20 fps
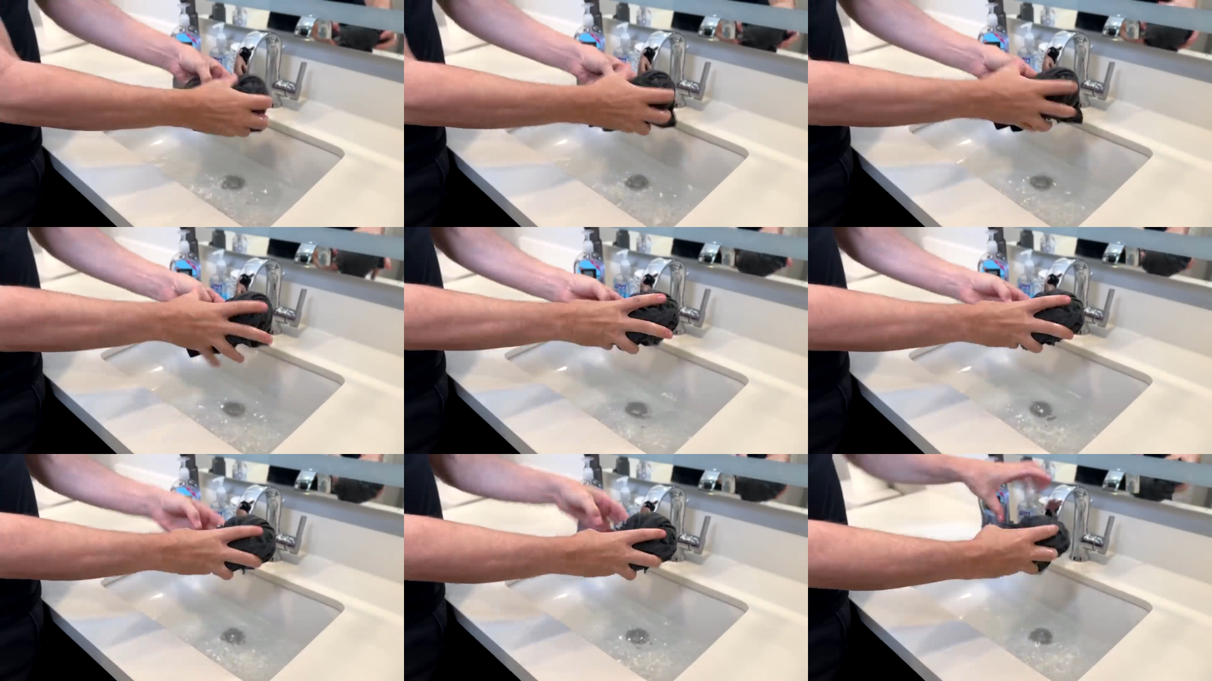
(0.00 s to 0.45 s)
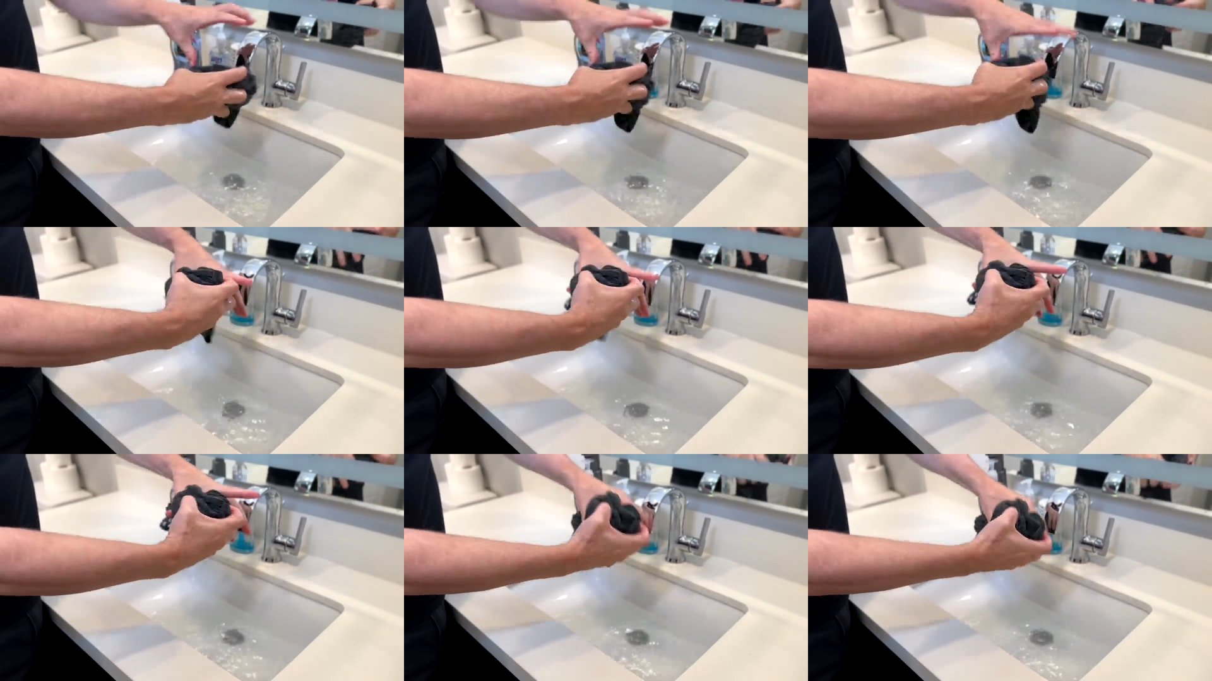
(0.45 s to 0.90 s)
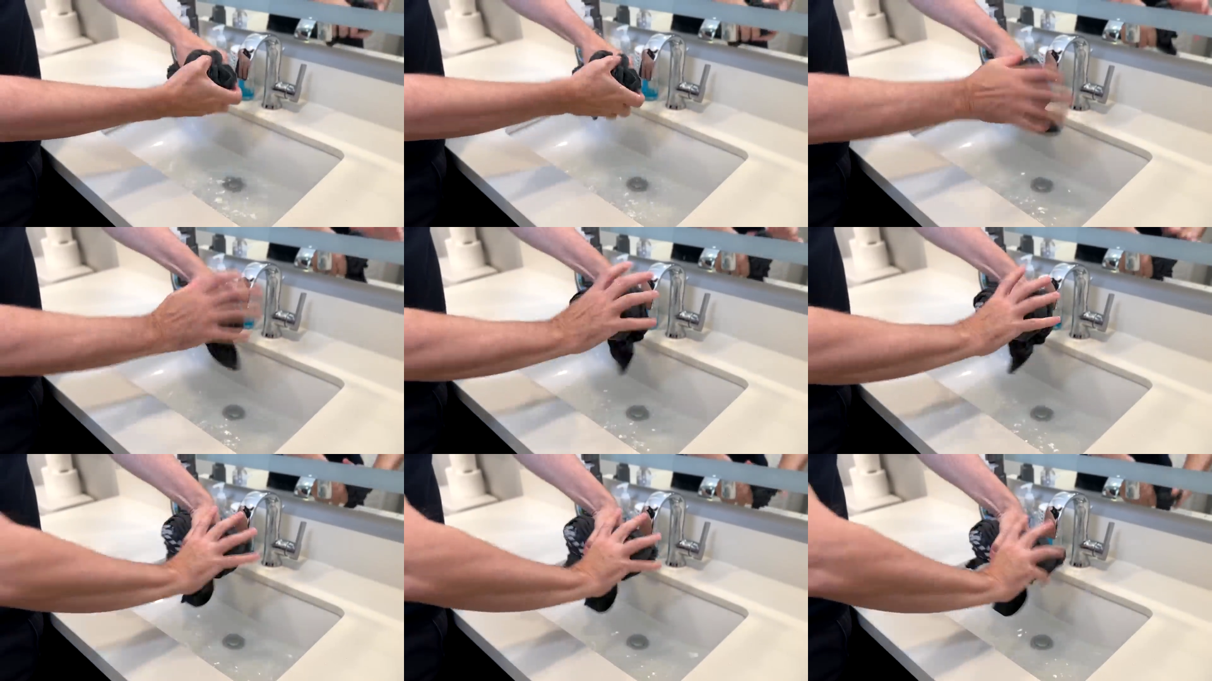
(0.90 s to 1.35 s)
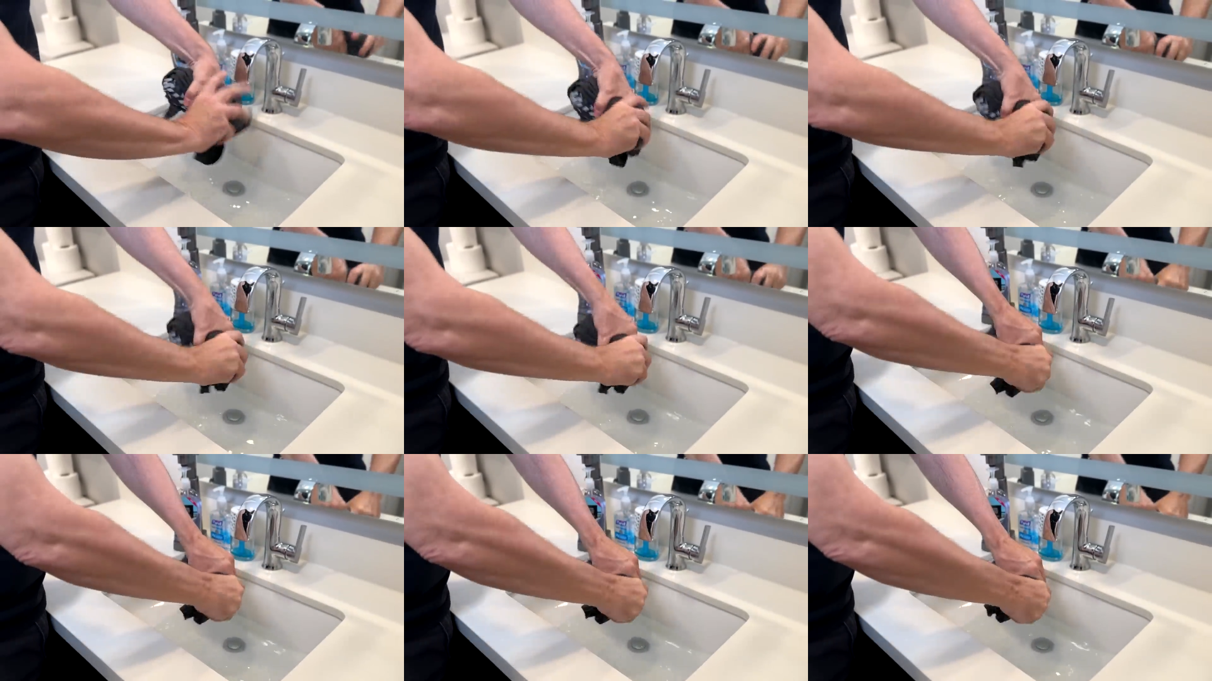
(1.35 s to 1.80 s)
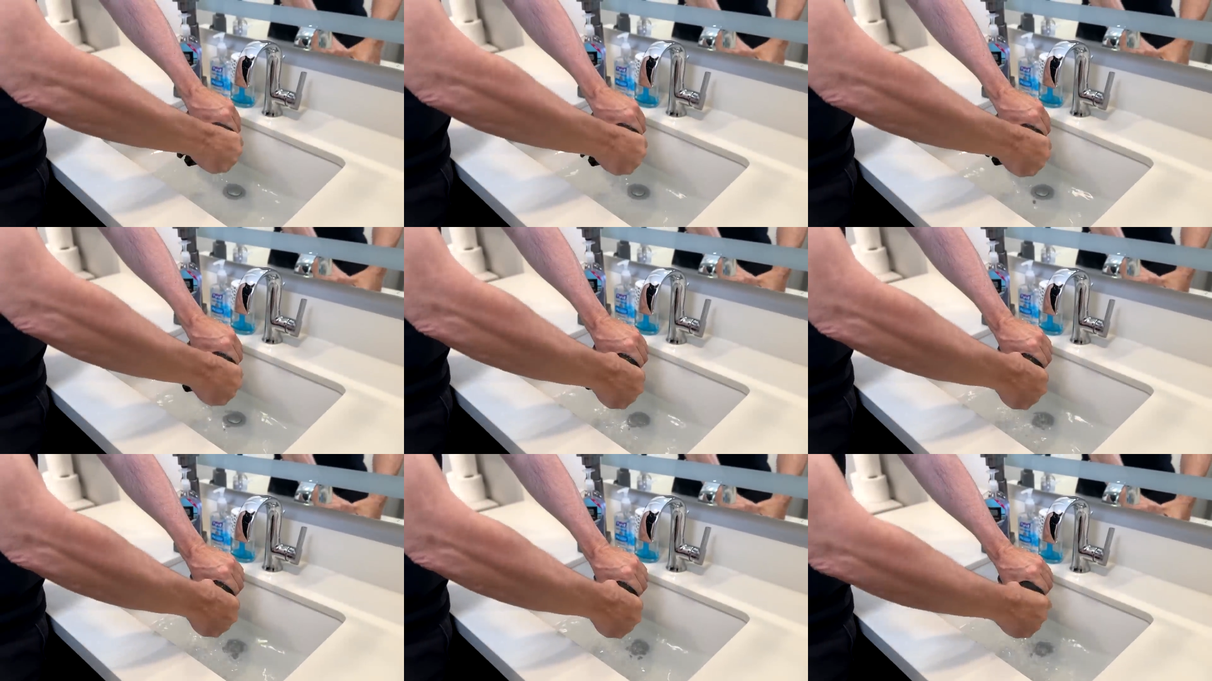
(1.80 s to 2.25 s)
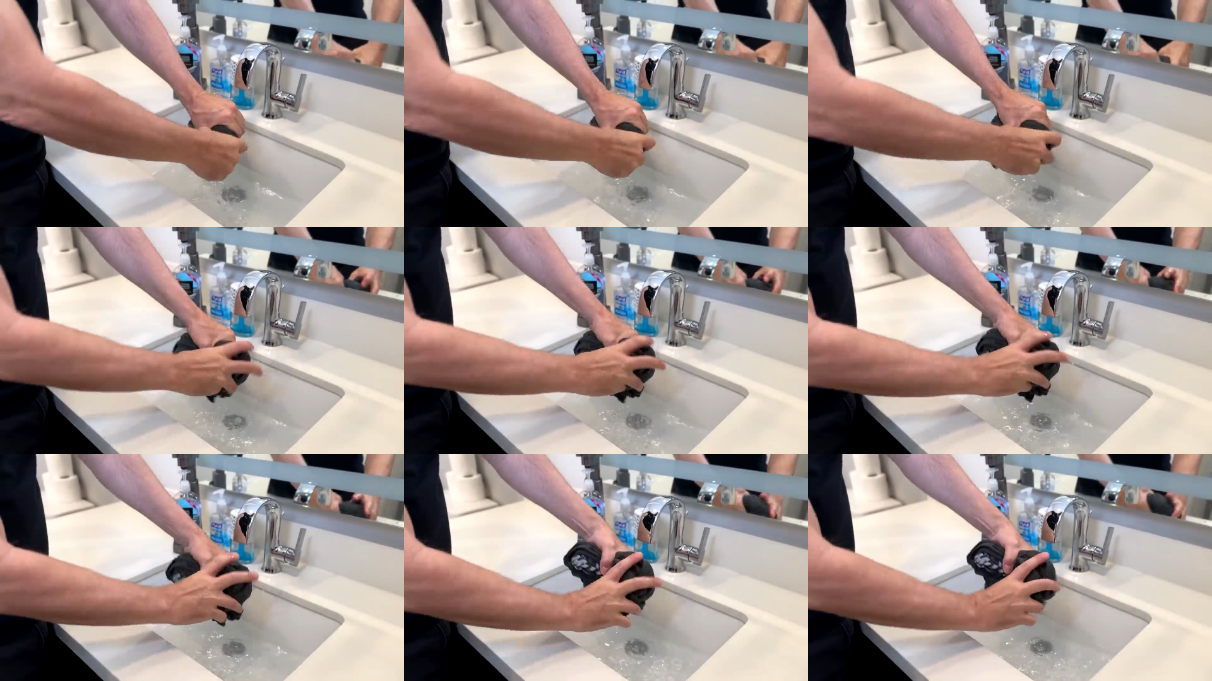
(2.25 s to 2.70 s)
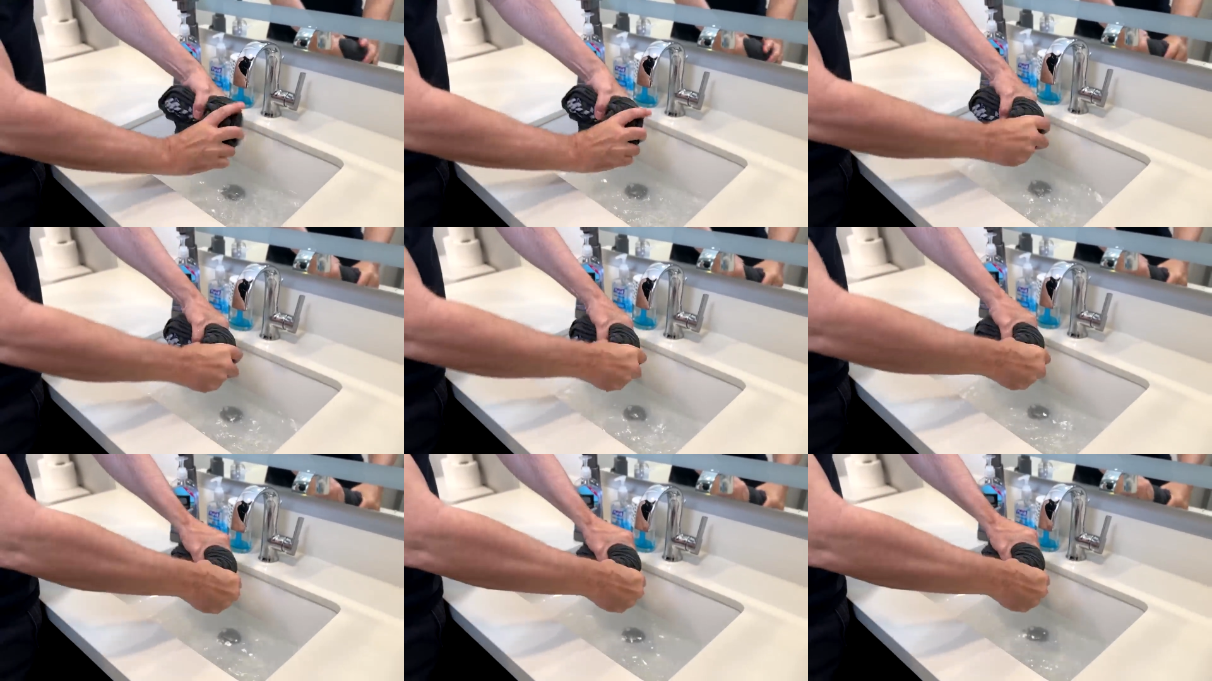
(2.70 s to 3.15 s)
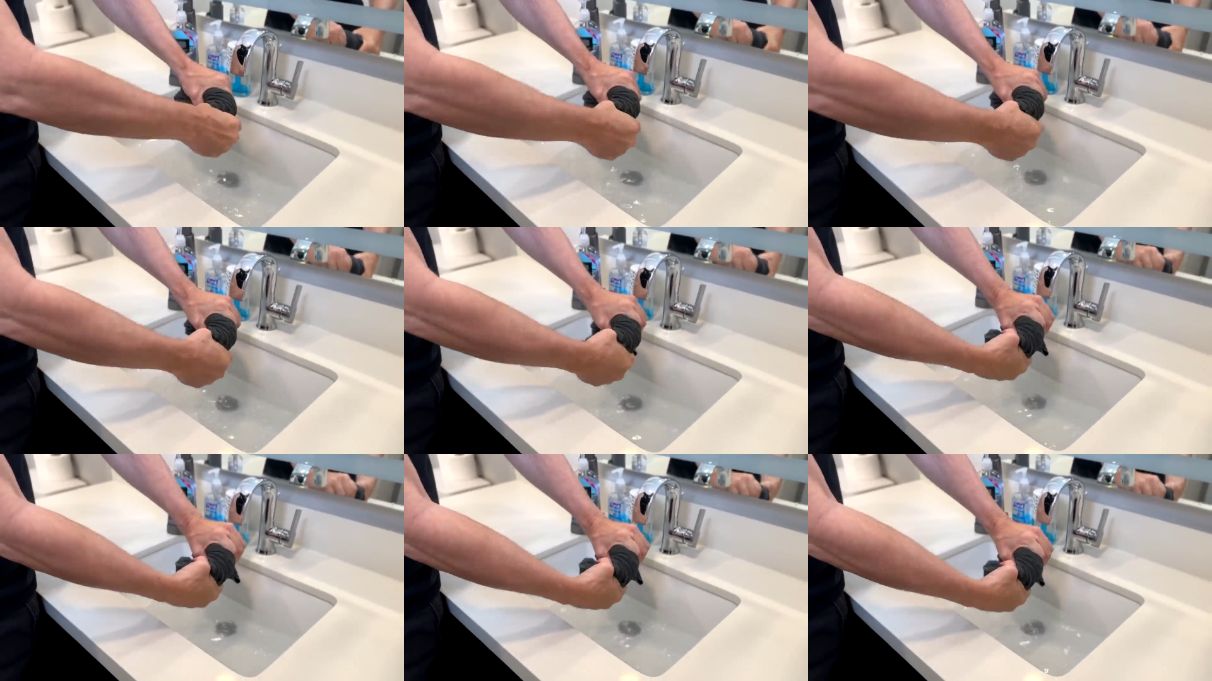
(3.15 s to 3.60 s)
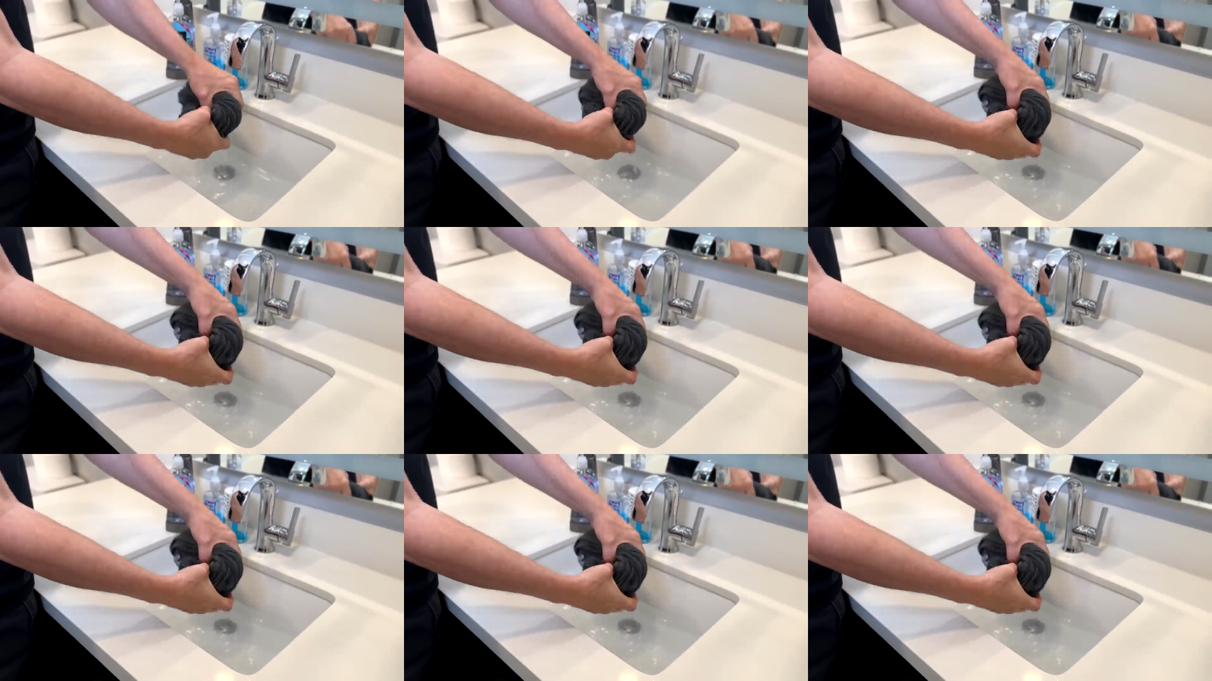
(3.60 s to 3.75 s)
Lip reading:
[unreadable: no face in view]